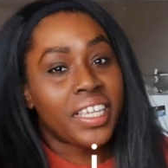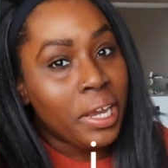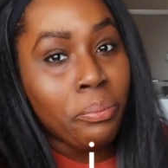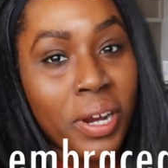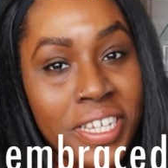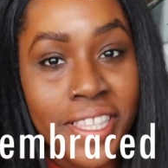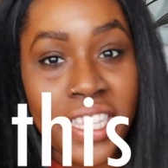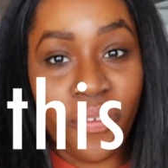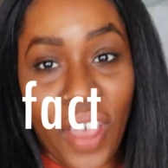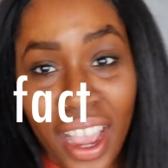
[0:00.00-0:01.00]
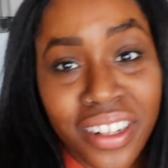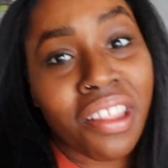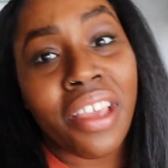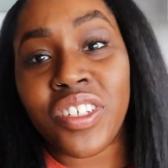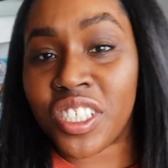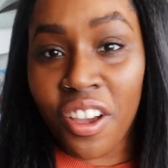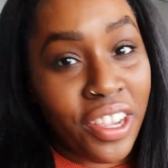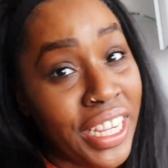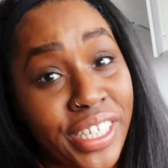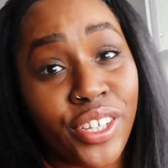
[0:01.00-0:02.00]
I embraced this fact, life just
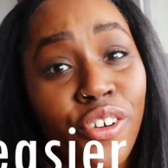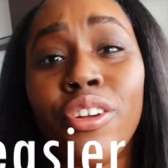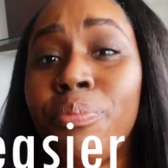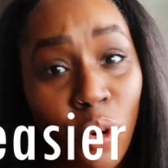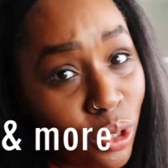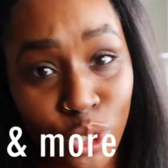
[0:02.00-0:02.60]
got easier and more